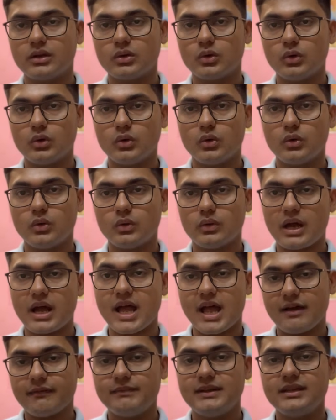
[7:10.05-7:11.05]
So I
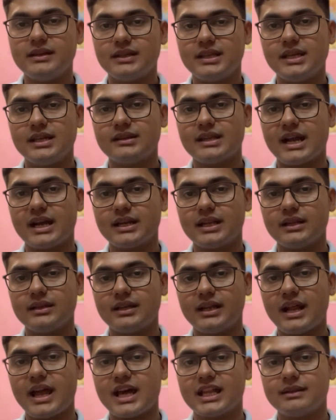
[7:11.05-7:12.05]
have been seeing that
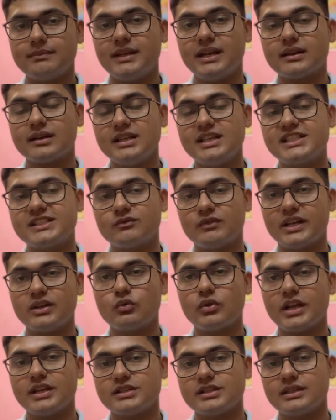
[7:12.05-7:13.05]
there has been at least one
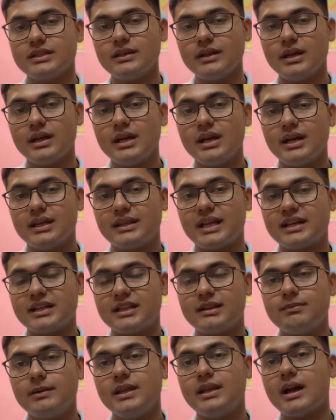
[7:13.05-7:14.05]
question that
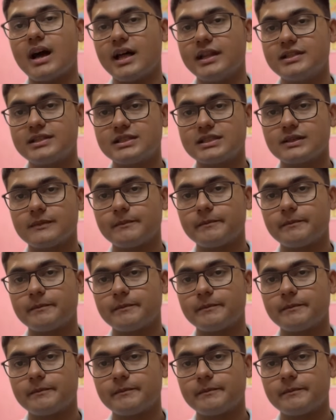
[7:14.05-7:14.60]
is being asked